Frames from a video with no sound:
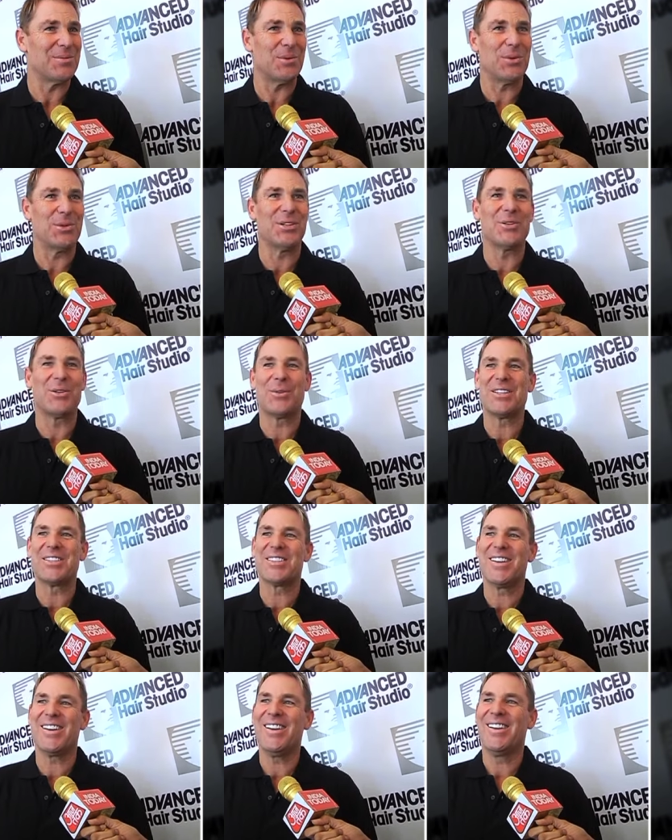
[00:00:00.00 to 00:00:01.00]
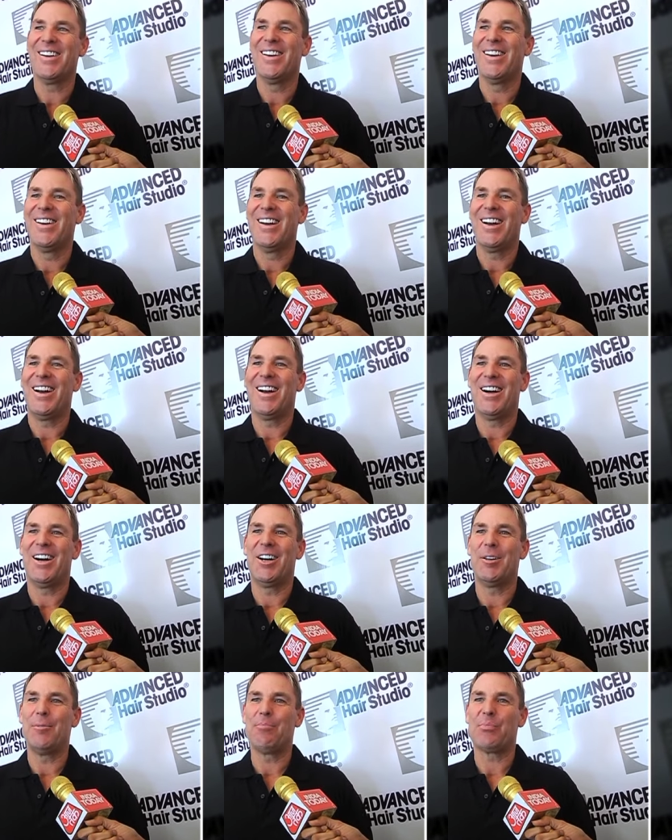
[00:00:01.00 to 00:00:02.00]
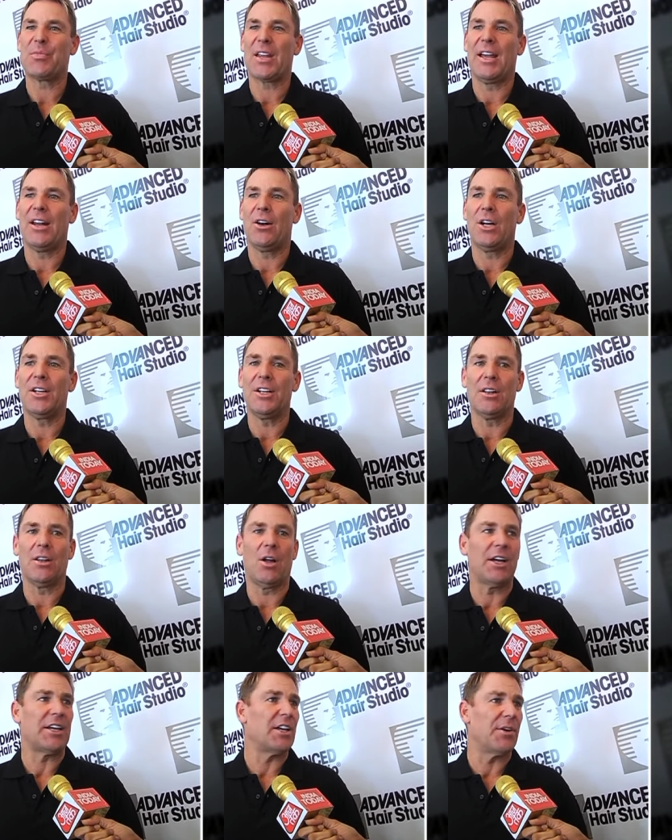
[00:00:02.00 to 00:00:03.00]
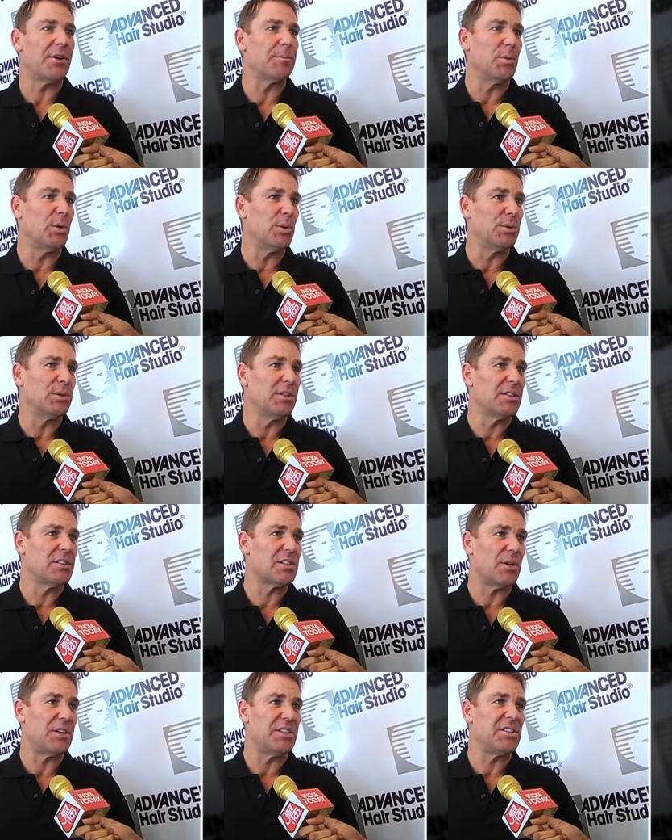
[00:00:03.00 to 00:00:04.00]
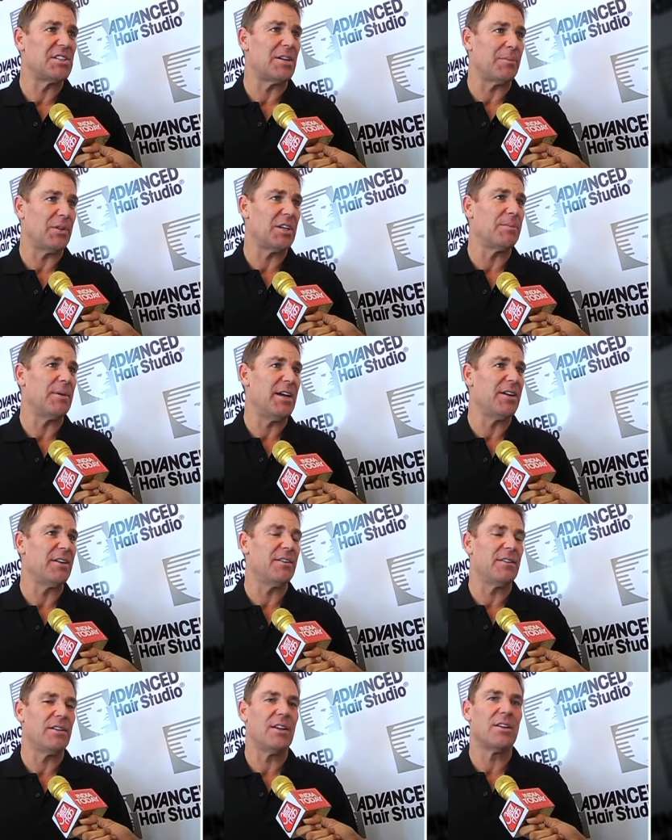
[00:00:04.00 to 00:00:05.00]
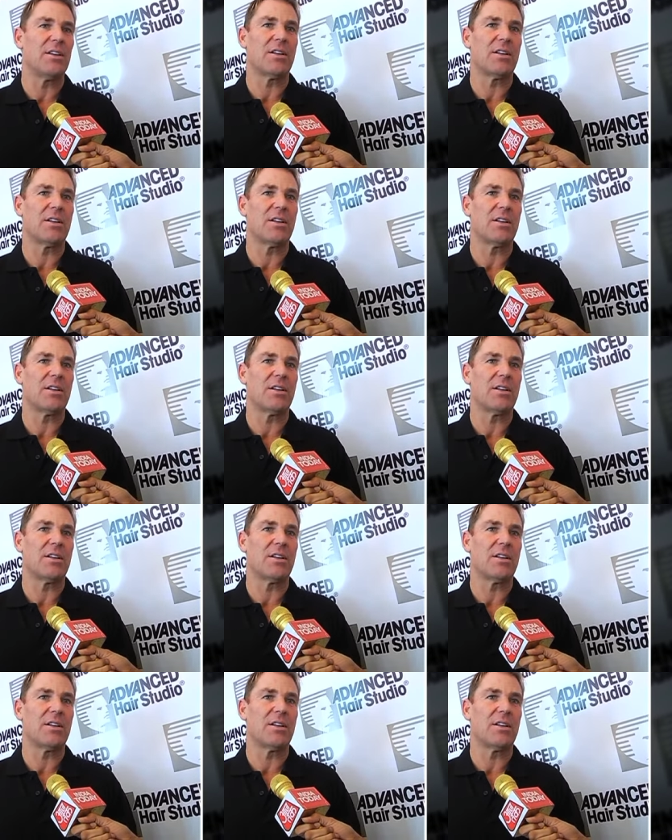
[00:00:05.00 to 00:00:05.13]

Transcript: ordinary ones there, and I didn't like going bald, so I did something about it. And the